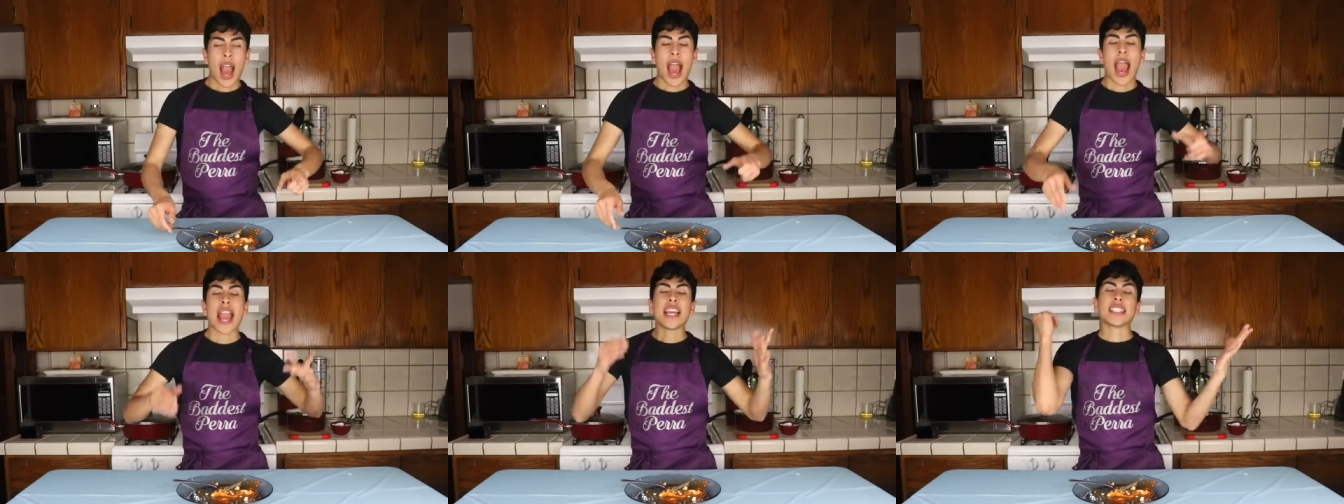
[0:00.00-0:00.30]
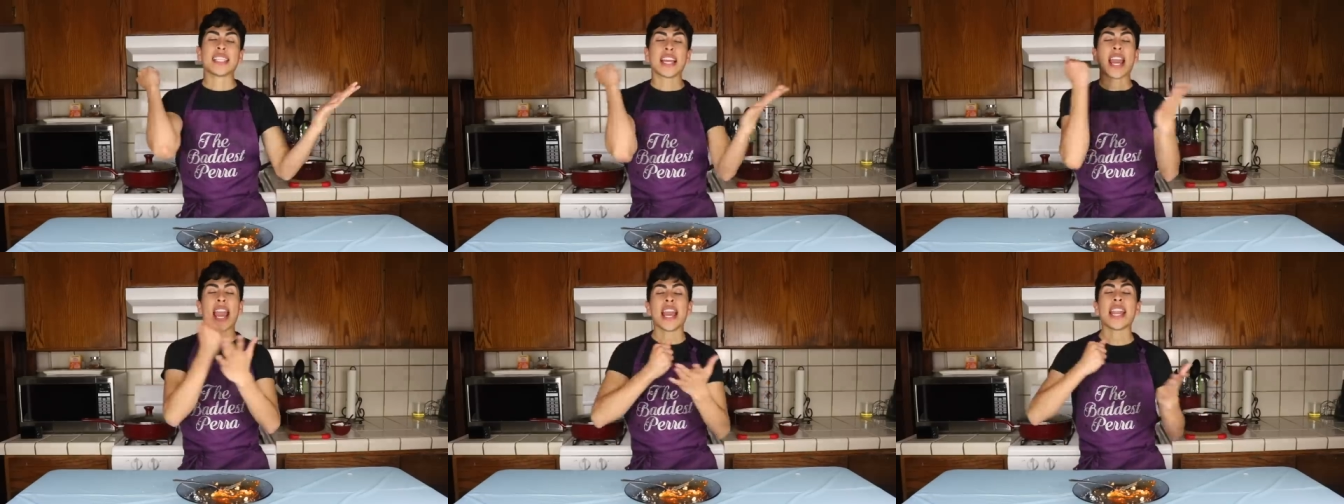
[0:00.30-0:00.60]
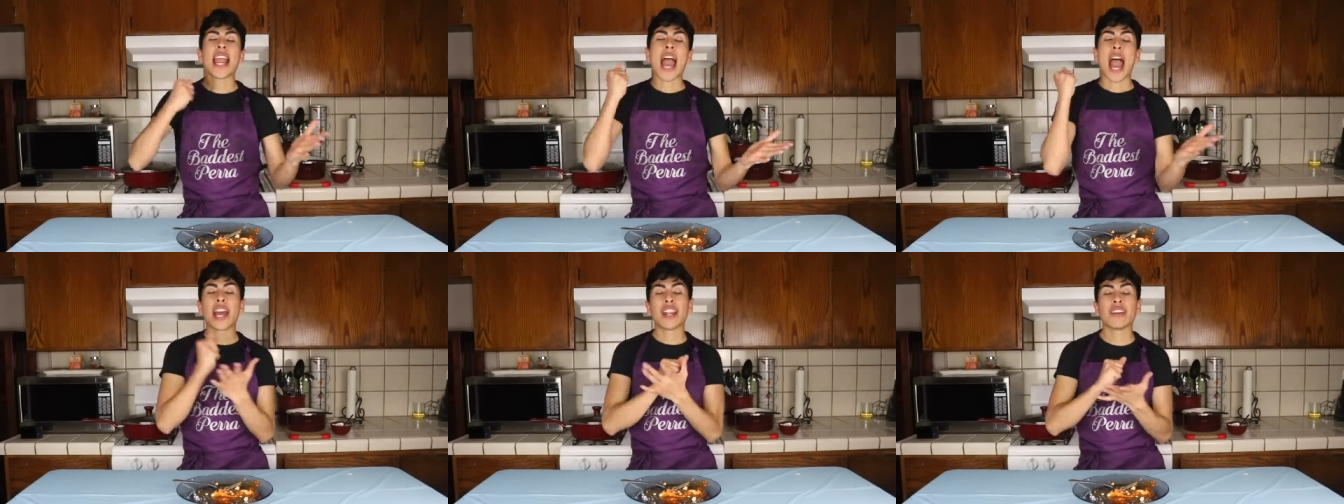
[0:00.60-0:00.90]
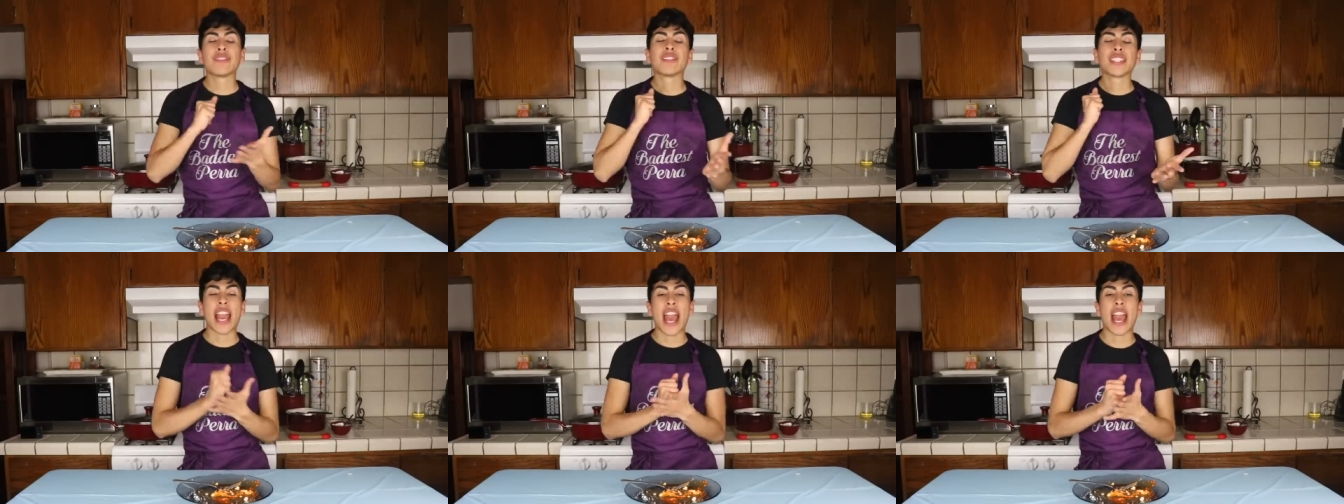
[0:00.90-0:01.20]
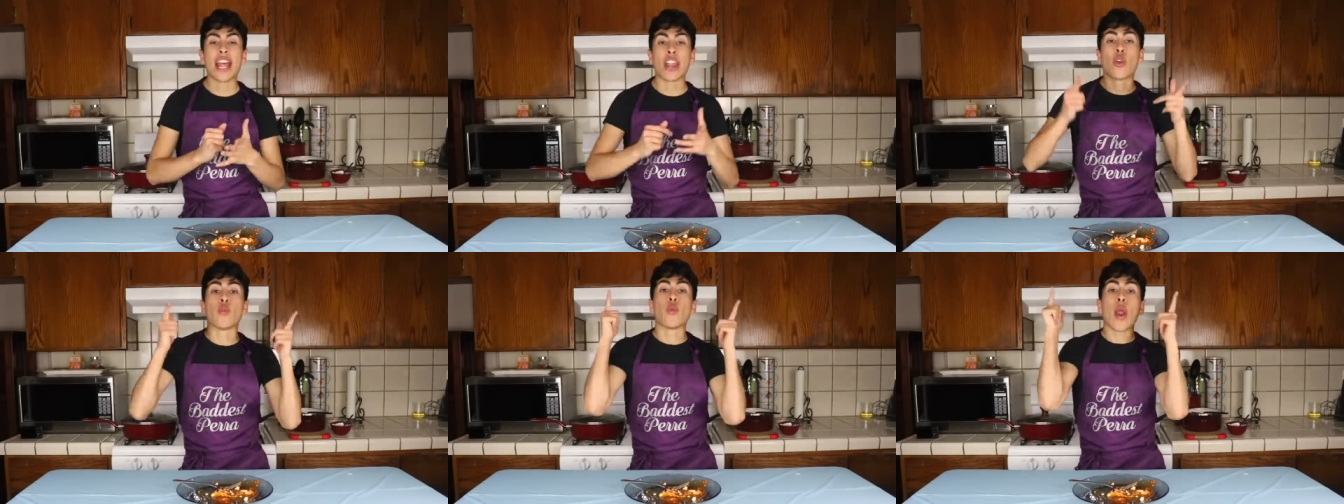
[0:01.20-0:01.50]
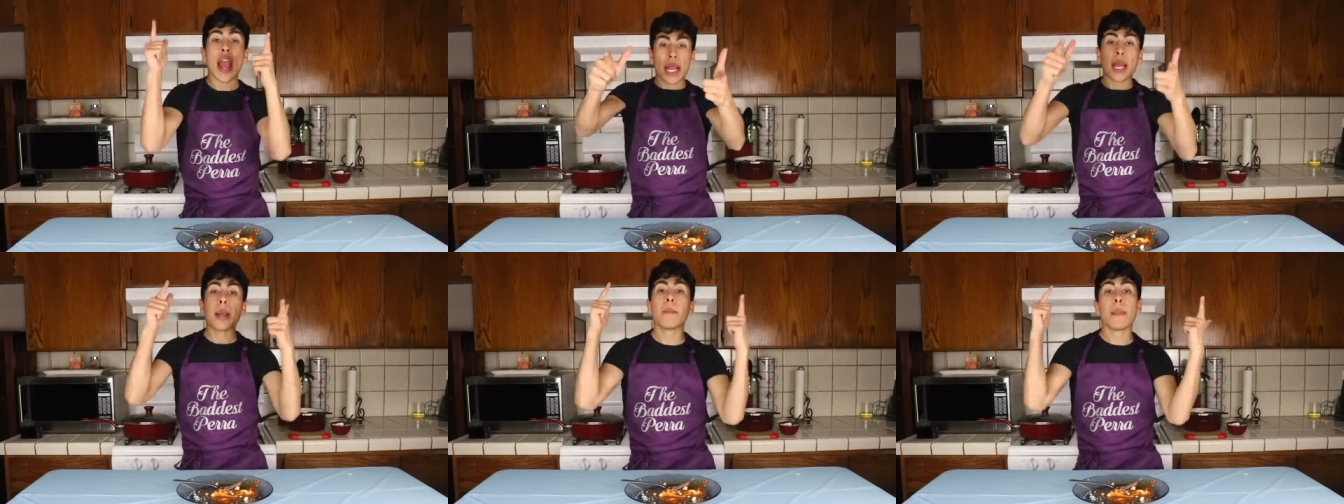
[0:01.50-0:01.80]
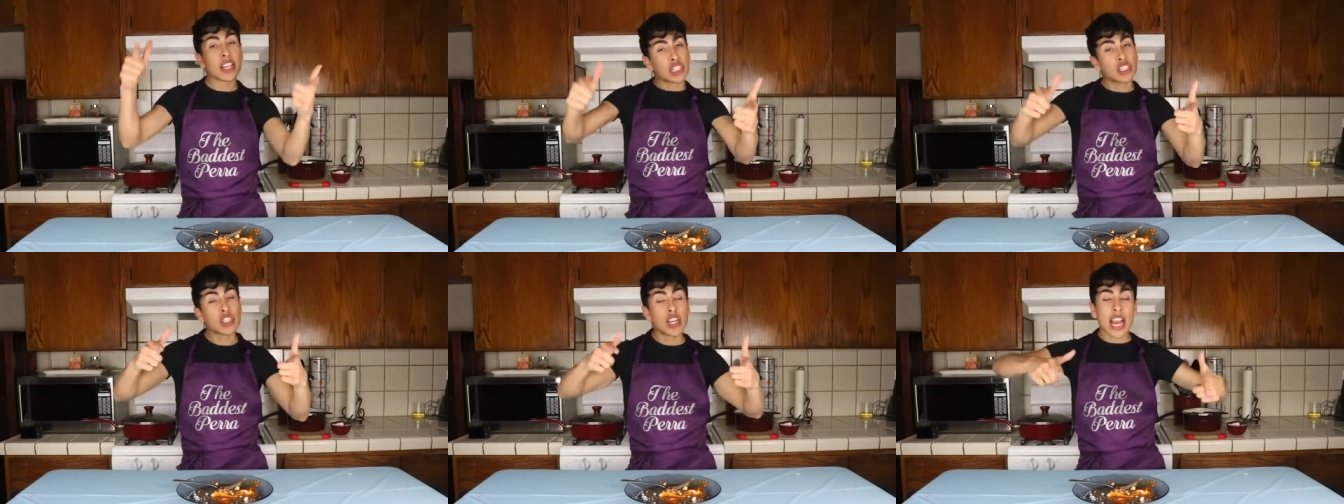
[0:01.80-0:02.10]
I 10 out of 10
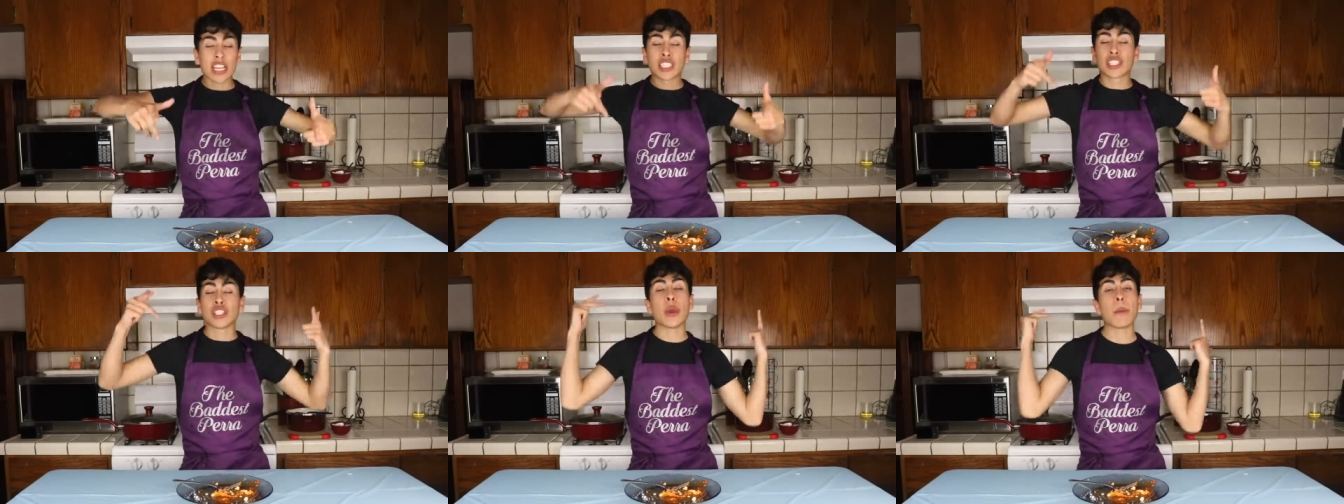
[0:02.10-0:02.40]
recommend you guys